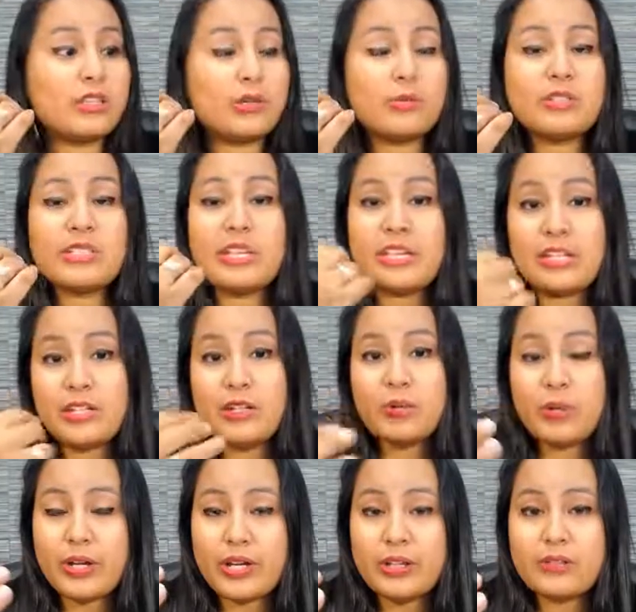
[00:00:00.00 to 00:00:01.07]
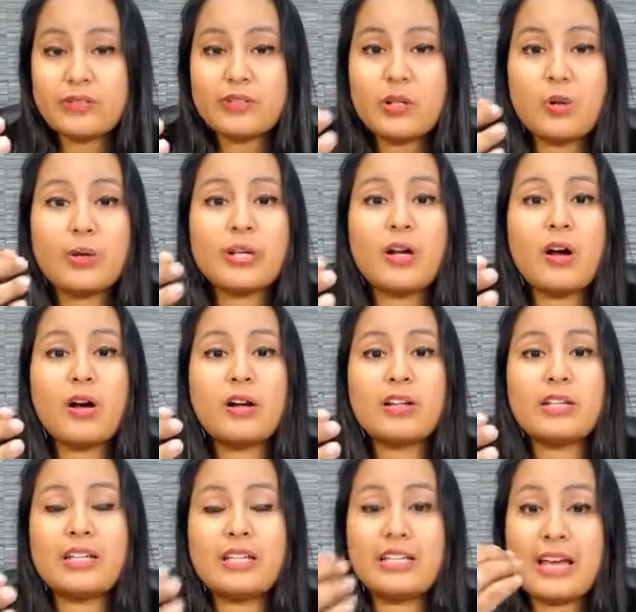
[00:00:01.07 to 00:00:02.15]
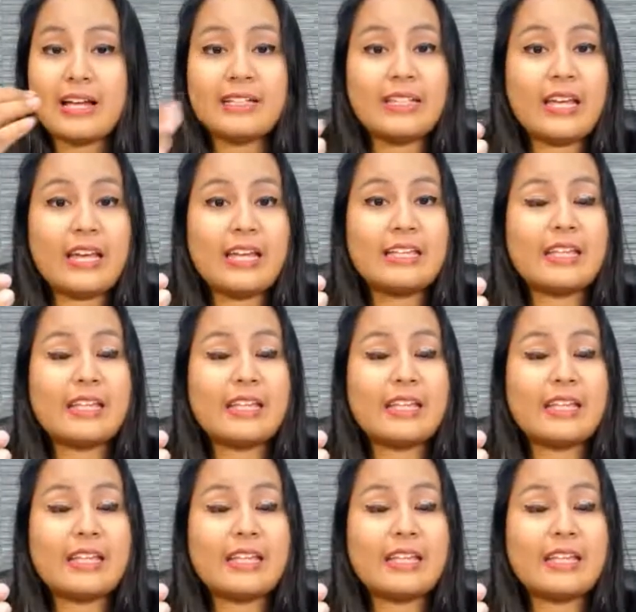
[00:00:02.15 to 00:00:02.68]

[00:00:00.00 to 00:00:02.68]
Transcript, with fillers: there was a heat wave going on in LA,